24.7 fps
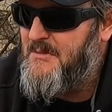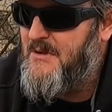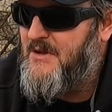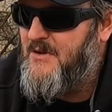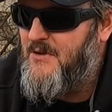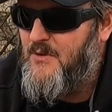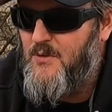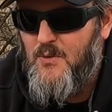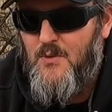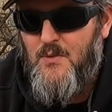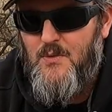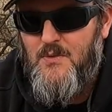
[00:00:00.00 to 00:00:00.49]

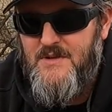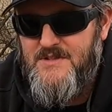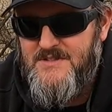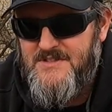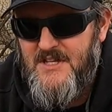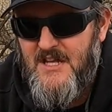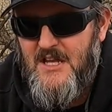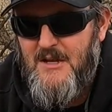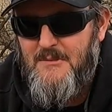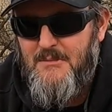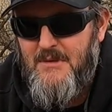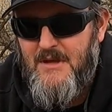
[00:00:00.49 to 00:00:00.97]
cool. This is
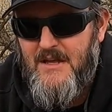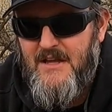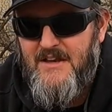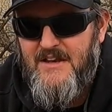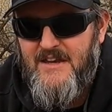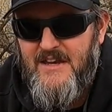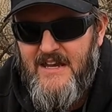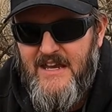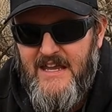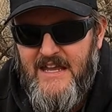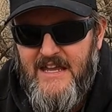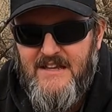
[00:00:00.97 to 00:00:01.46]
gonna be a
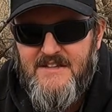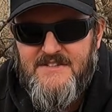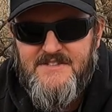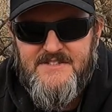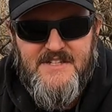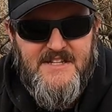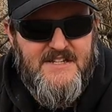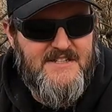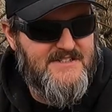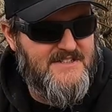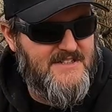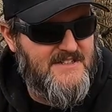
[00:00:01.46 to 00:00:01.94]
neat
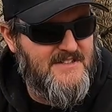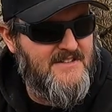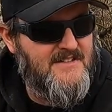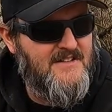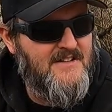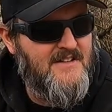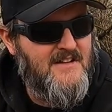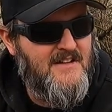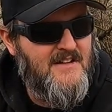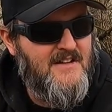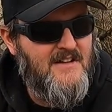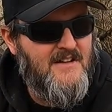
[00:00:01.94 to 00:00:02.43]

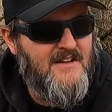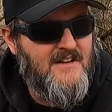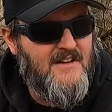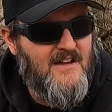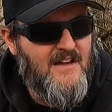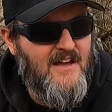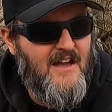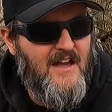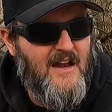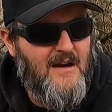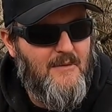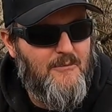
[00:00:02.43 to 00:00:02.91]

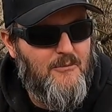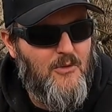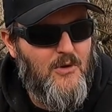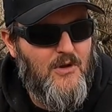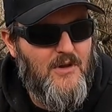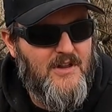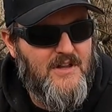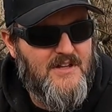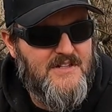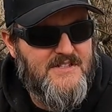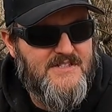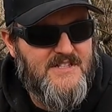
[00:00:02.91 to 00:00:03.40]
season, and I'm
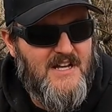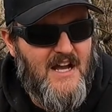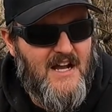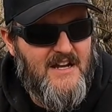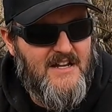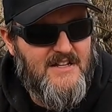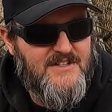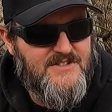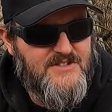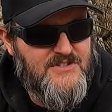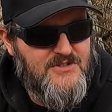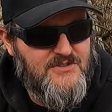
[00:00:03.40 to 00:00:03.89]
really
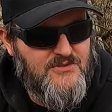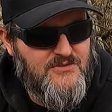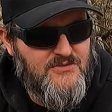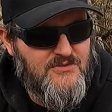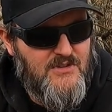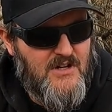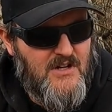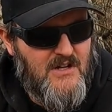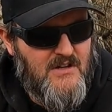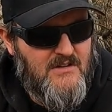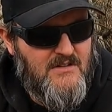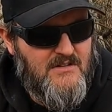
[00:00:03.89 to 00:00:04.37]
excited
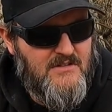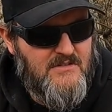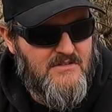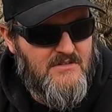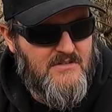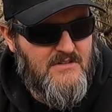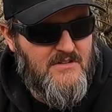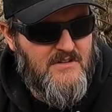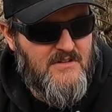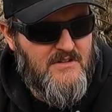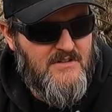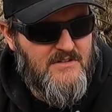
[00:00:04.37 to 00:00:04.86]
to
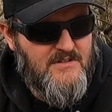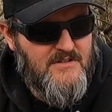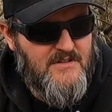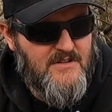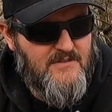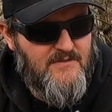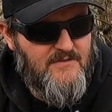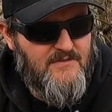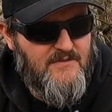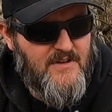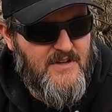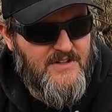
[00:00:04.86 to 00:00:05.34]

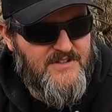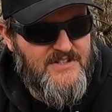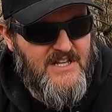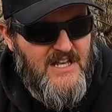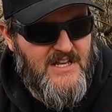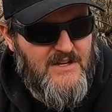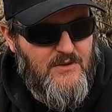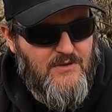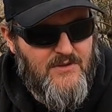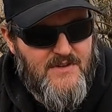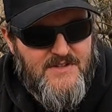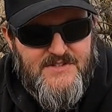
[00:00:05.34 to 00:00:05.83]

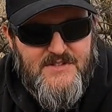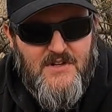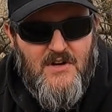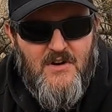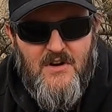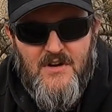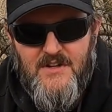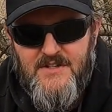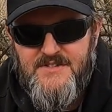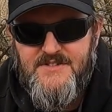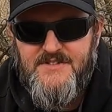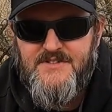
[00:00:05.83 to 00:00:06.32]
continue this
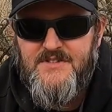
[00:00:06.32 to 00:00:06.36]
on.